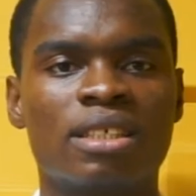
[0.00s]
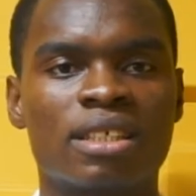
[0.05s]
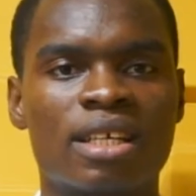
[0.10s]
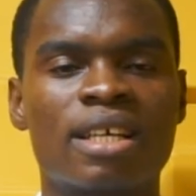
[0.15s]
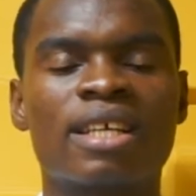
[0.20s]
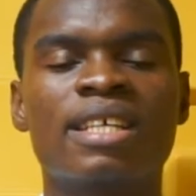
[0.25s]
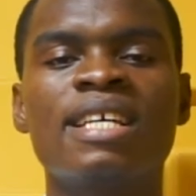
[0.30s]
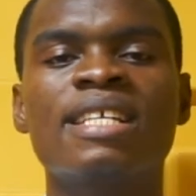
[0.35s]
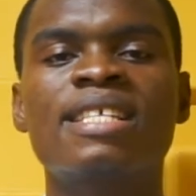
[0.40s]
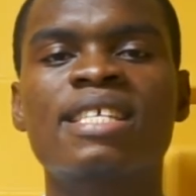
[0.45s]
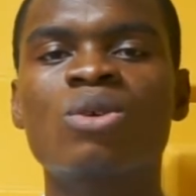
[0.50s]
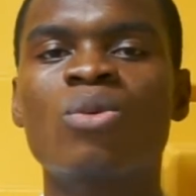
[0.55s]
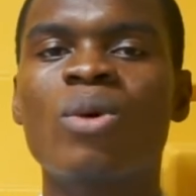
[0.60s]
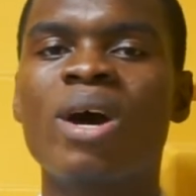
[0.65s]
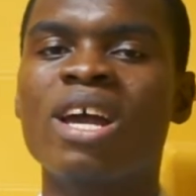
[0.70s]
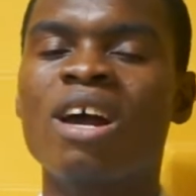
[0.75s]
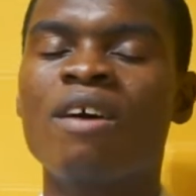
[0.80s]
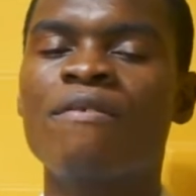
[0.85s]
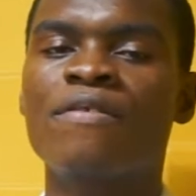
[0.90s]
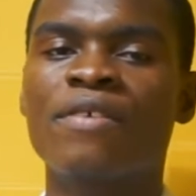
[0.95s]
Creating
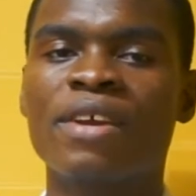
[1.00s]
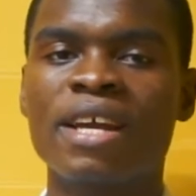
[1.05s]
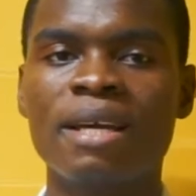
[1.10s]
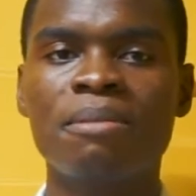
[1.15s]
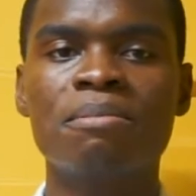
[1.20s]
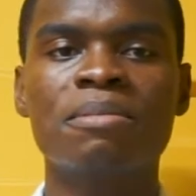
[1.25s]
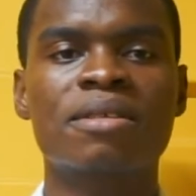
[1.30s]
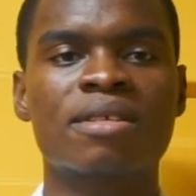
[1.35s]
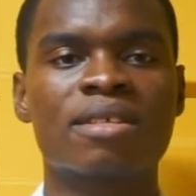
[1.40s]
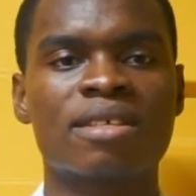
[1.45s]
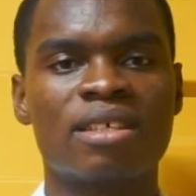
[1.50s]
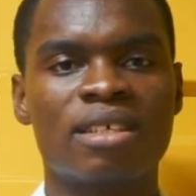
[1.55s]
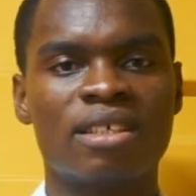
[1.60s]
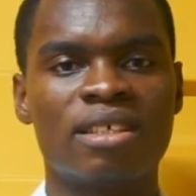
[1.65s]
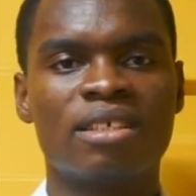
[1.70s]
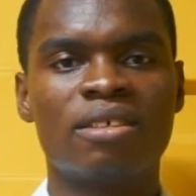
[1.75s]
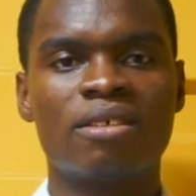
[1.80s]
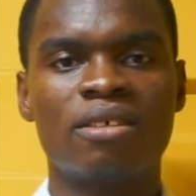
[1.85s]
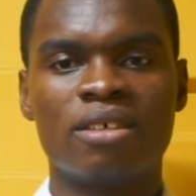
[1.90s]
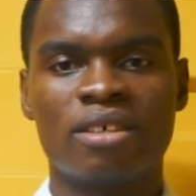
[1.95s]
wireframes,
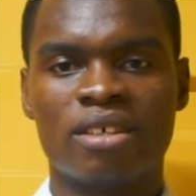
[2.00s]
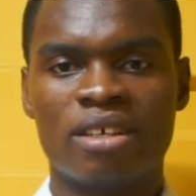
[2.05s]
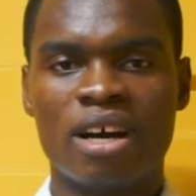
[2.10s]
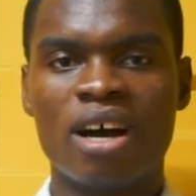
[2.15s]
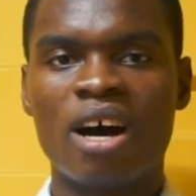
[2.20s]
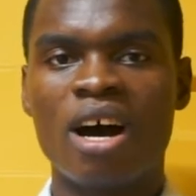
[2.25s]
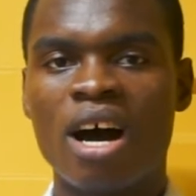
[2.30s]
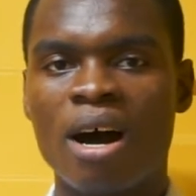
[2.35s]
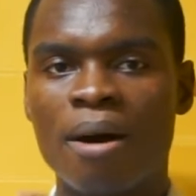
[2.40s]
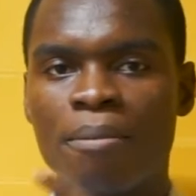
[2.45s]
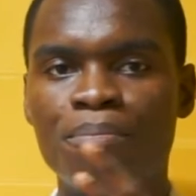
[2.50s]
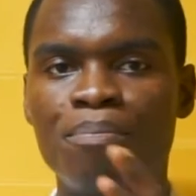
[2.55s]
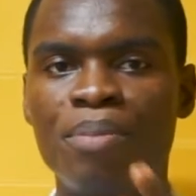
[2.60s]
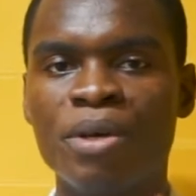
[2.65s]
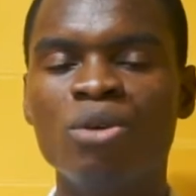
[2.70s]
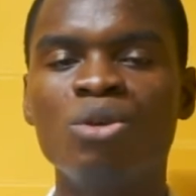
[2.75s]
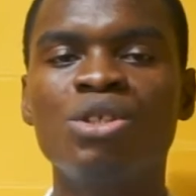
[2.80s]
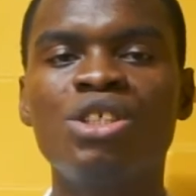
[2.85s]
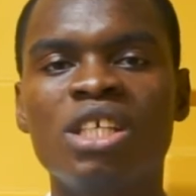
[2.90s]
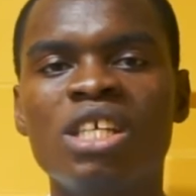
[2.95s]

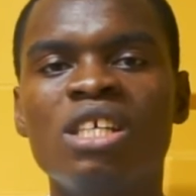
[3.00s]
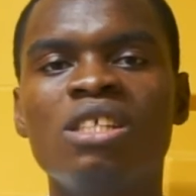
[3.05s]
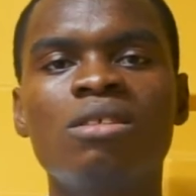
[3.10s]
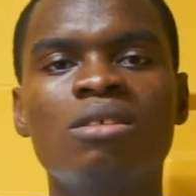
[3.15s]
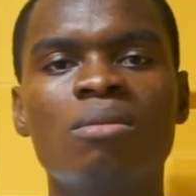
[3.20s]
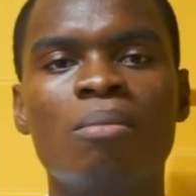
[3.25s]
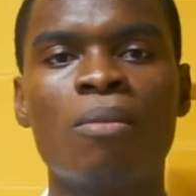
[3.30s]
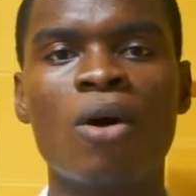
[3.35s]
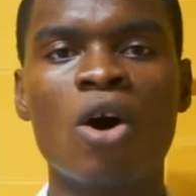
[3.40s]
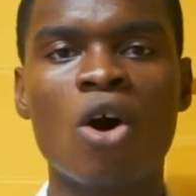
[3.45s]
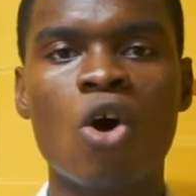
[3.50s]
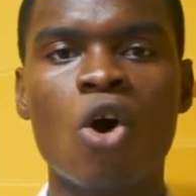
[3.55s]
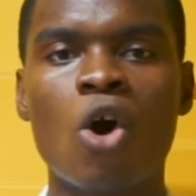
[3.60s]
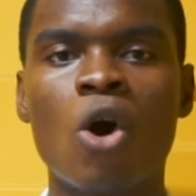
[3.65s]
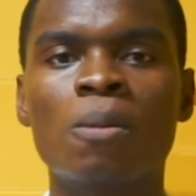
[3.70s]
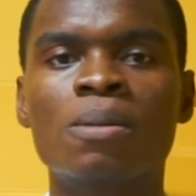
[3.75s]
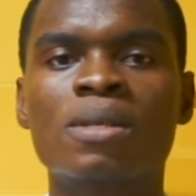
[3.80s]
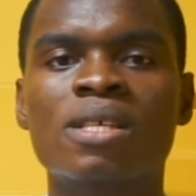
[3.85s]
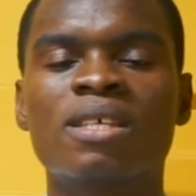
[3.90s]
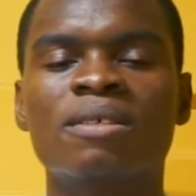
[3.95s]
building
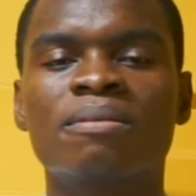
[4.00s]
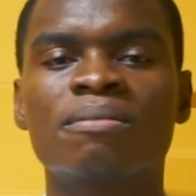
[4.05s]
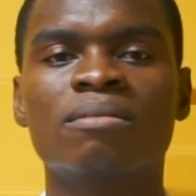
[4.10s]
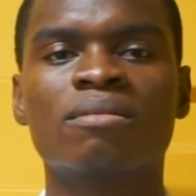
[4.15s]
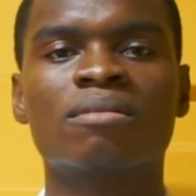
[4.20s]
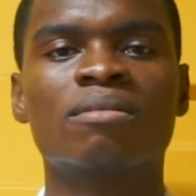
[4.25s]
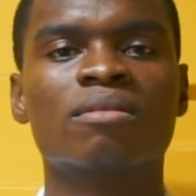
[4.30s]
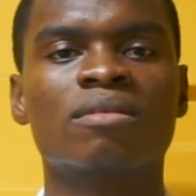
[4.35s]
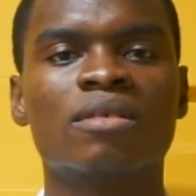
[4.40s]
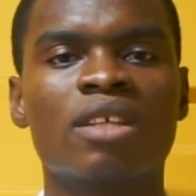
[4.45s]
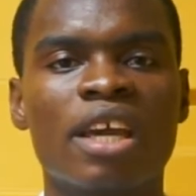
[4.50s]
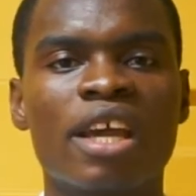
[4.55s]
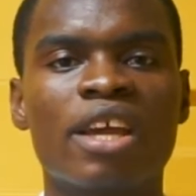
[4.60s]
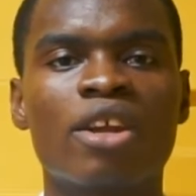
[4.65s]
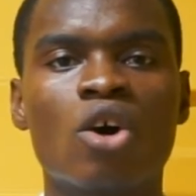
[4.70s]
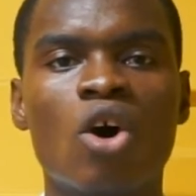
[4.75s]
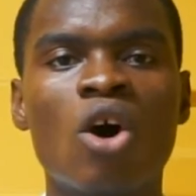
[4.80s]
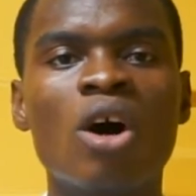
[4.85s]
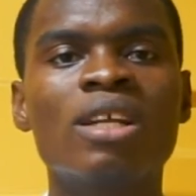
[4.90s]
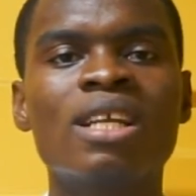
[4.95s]
mock-ups
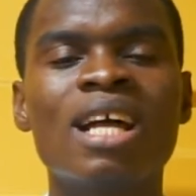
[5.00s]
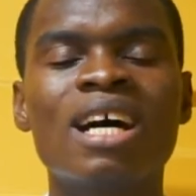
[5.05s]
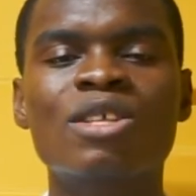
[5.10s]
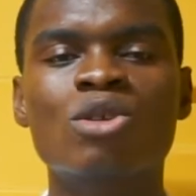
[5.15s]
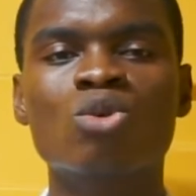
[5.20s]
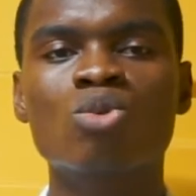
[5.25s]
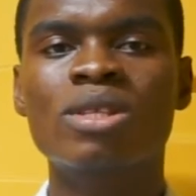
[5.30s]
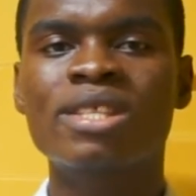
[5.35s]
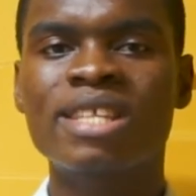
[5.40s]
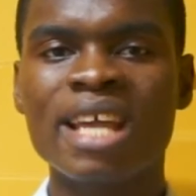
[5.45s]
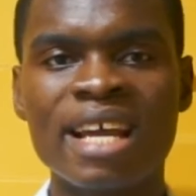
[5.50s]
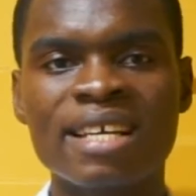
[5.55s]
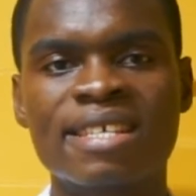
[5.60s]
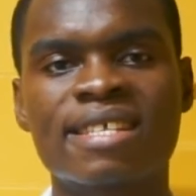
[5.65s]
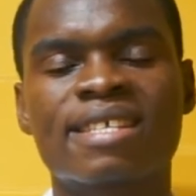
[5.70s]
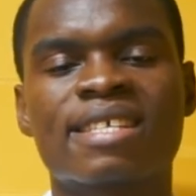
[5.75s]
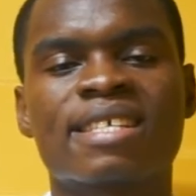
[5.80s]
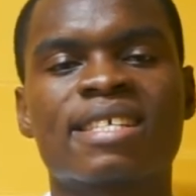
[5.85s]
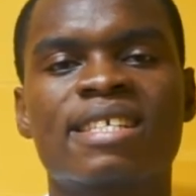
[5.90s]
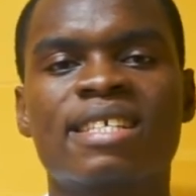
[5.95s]
in order to
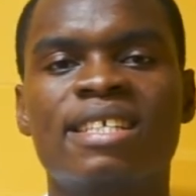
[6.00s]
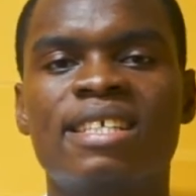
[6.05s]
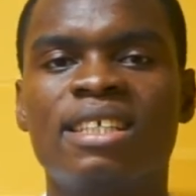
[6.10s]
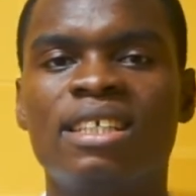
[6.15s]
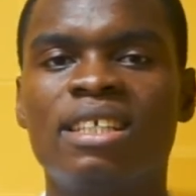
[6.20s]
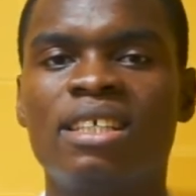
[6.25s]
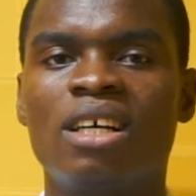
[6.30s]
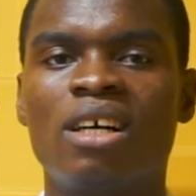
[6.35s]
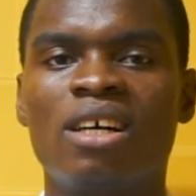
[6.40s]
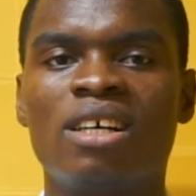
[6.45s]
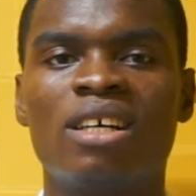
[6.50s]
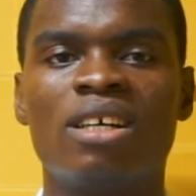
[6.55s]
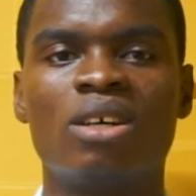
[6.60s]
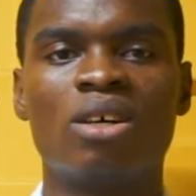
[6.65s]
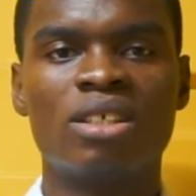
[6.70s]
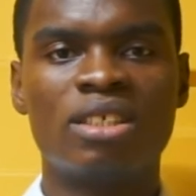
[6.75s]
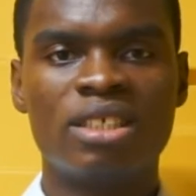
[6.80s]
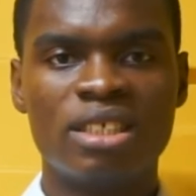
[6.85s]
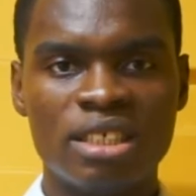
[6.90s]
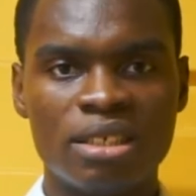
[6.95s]
test
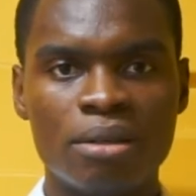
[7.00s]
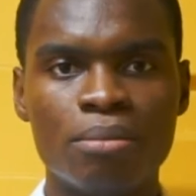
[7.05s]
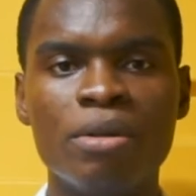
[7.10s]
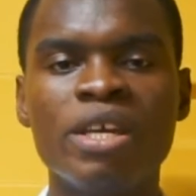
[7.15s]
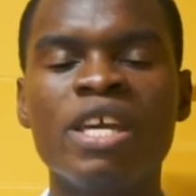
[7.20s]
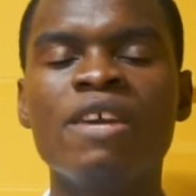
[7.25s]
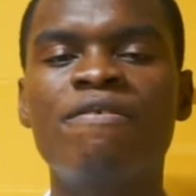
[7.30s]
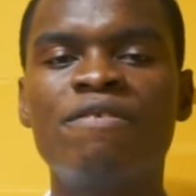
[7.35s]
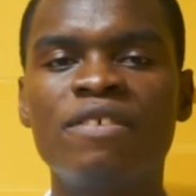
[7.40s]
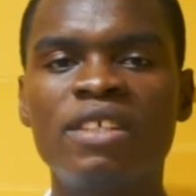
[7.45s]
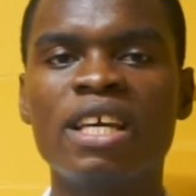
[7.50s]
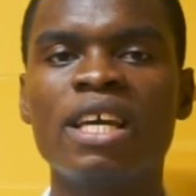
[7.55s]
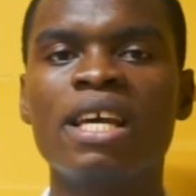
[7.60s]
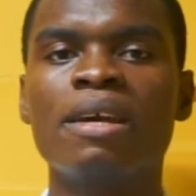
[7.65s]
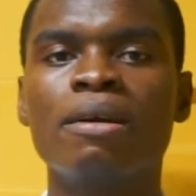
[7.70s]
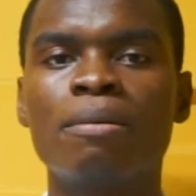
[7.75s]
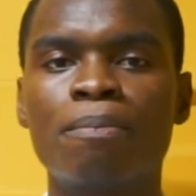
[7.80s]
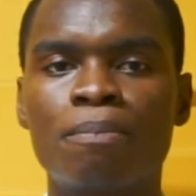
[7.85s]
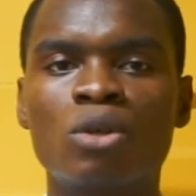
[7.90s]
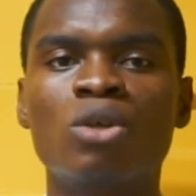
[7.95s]
if
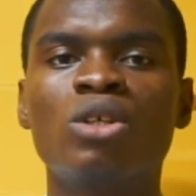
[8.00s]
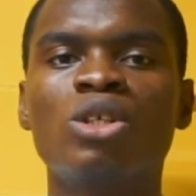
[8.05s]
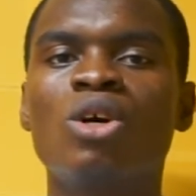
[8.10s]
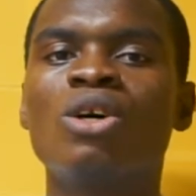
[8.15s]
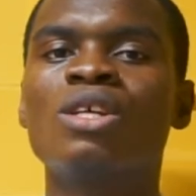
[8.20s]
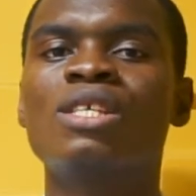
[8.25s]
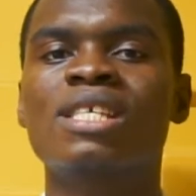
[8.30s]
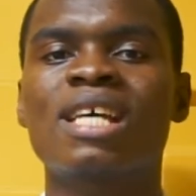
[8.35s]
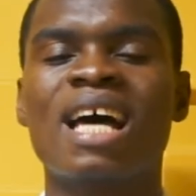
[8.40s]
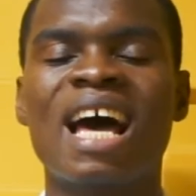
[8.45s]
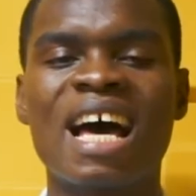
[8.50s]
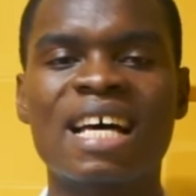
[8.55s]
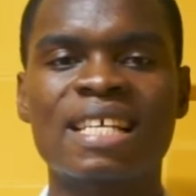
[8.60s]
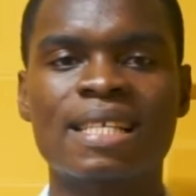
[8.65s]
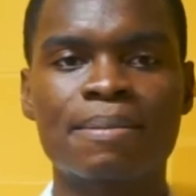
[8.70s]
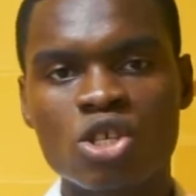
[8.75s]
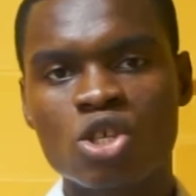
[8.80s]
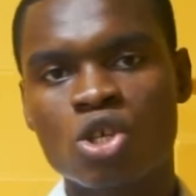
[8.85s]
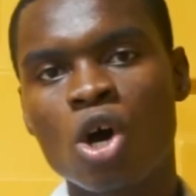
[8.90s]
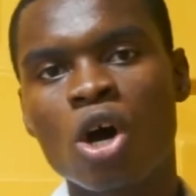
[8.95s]
the product
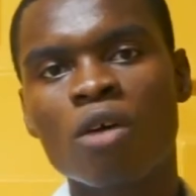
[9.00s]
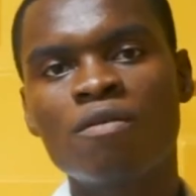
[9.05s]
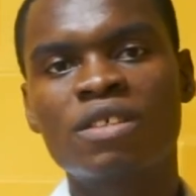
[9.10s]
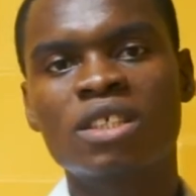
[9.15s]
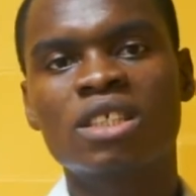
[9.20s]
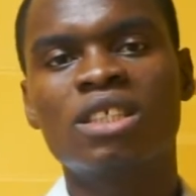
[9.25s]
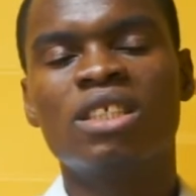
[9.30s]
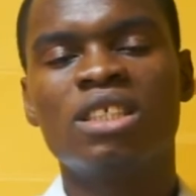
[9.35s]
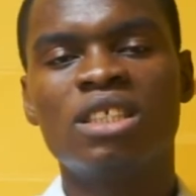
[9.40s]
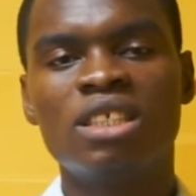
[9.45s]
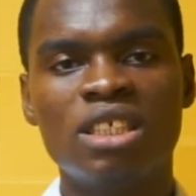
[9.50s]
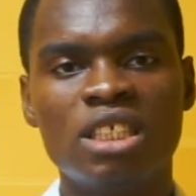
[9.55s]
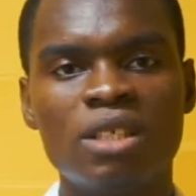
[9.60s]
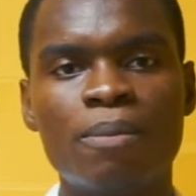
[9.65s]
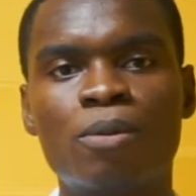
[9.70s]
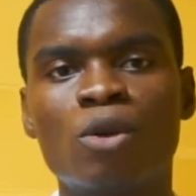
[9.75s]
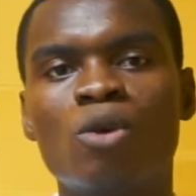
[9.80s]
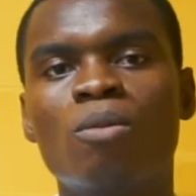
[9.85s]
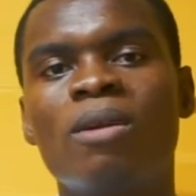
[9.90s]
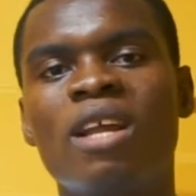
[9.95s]
has solved
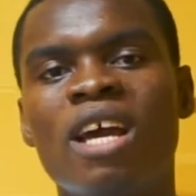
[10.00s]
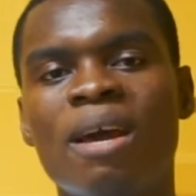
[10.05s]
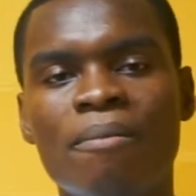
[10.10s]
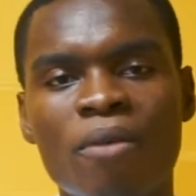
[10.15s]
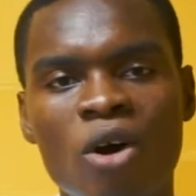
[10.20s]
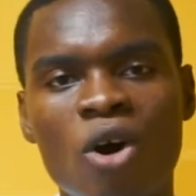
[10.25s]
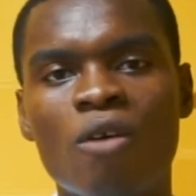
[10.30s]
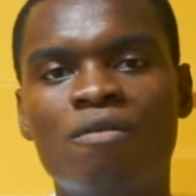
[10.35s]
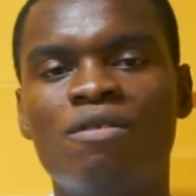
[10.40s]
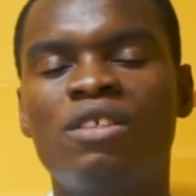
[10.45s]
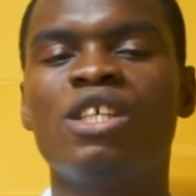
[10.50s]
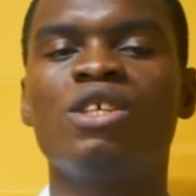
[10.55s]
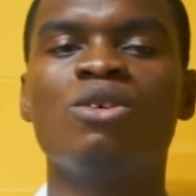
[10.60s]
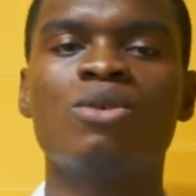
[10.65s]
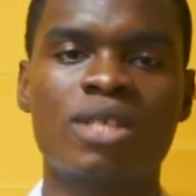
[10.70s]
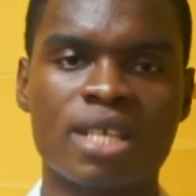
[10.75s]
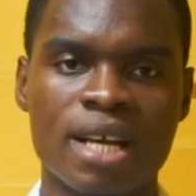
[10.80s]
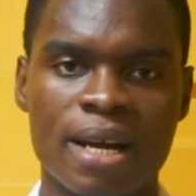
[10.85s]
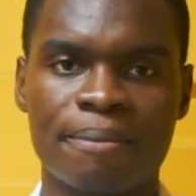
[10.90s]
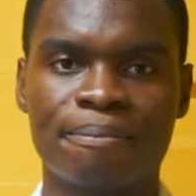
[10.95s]
the problem of the
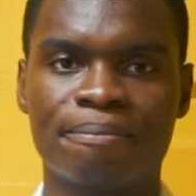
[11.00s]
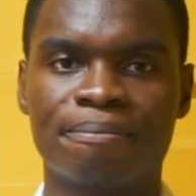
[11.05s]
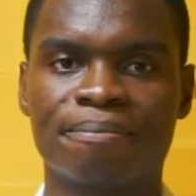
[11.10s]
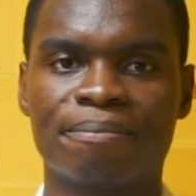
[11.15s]
user.